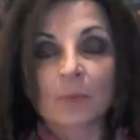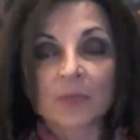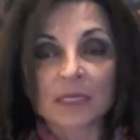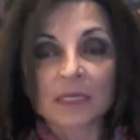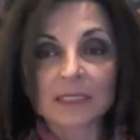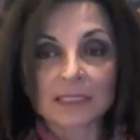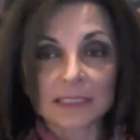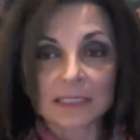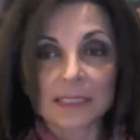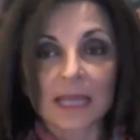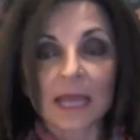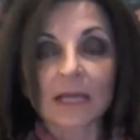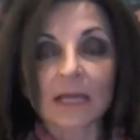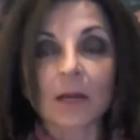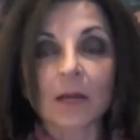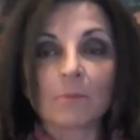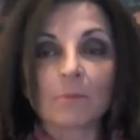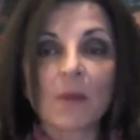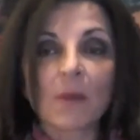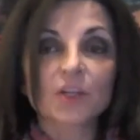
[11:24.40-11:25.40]
me to
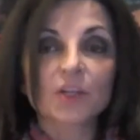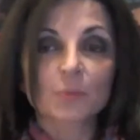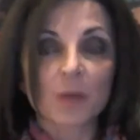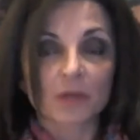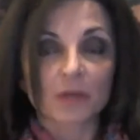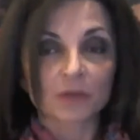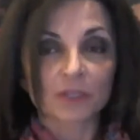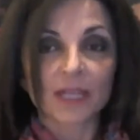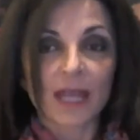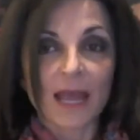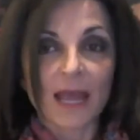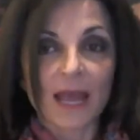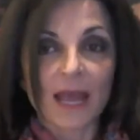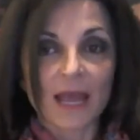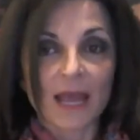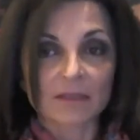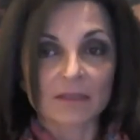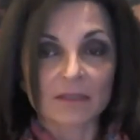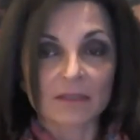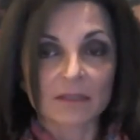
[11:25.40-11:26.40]
get a much better
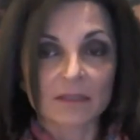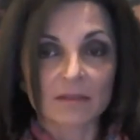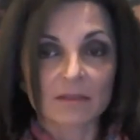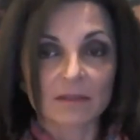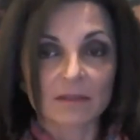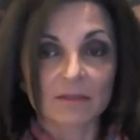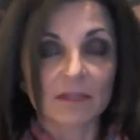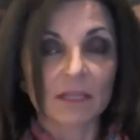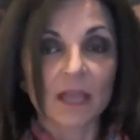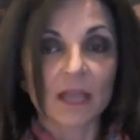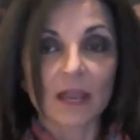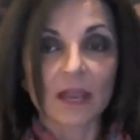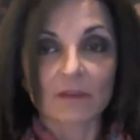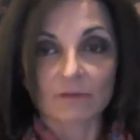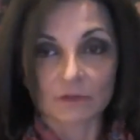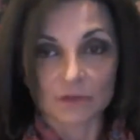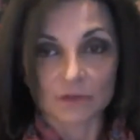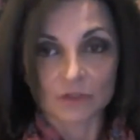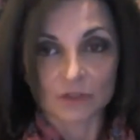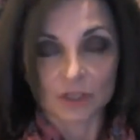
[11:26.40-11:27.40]
cast than the
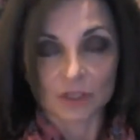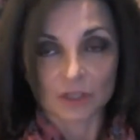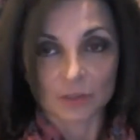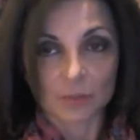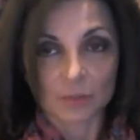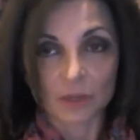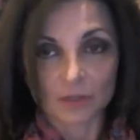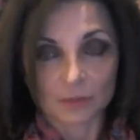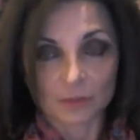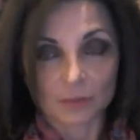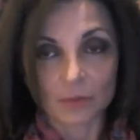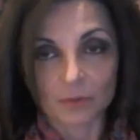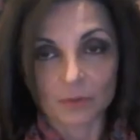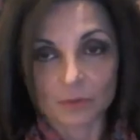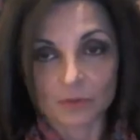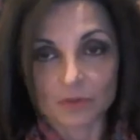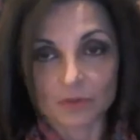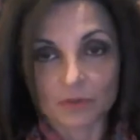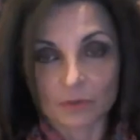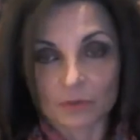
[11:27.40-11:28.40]
average independent
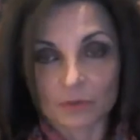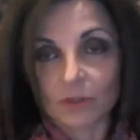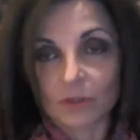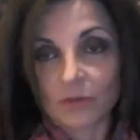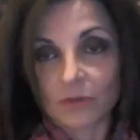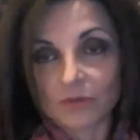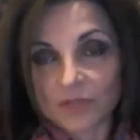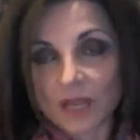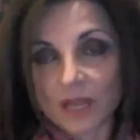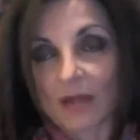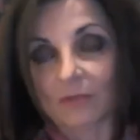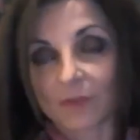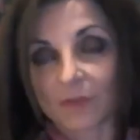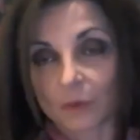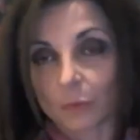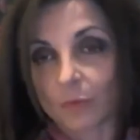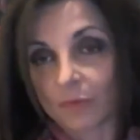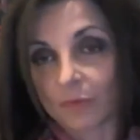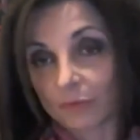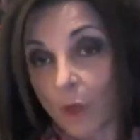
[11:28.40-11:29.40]
producer, who's out
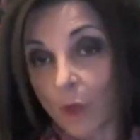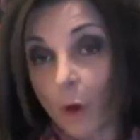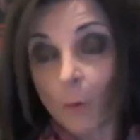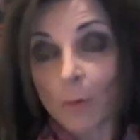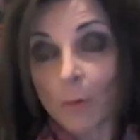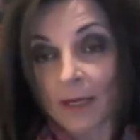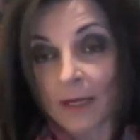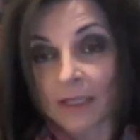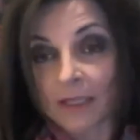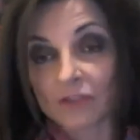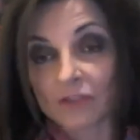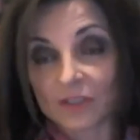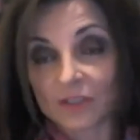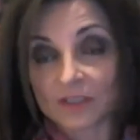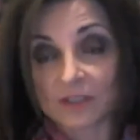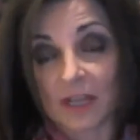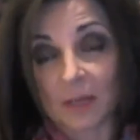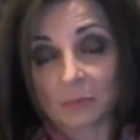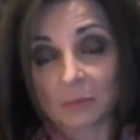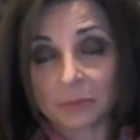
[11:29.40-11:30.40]
there with no money,
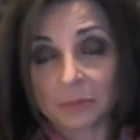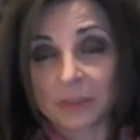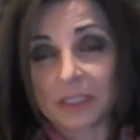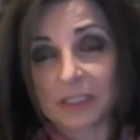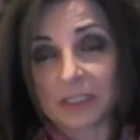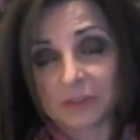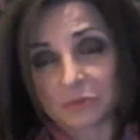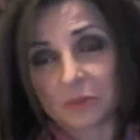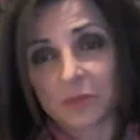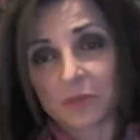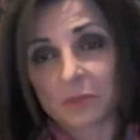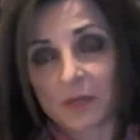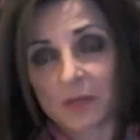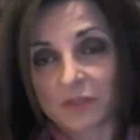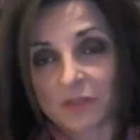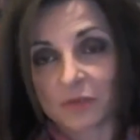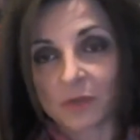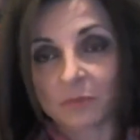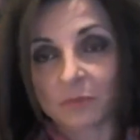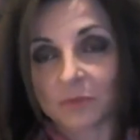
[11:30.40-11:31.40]
just saying, please read my
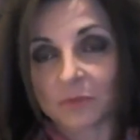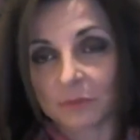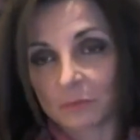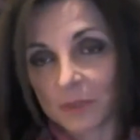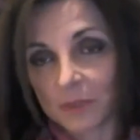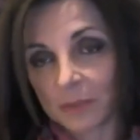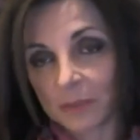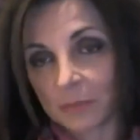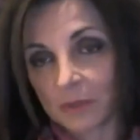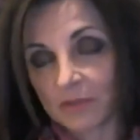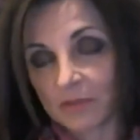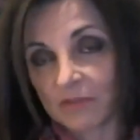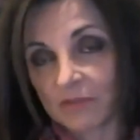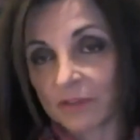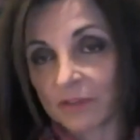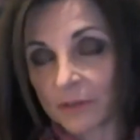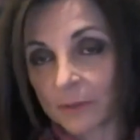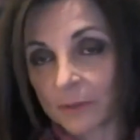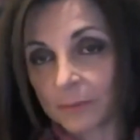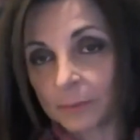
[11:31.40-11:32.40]
script and be in my
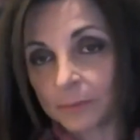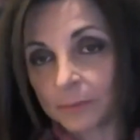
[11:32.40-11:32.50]
film.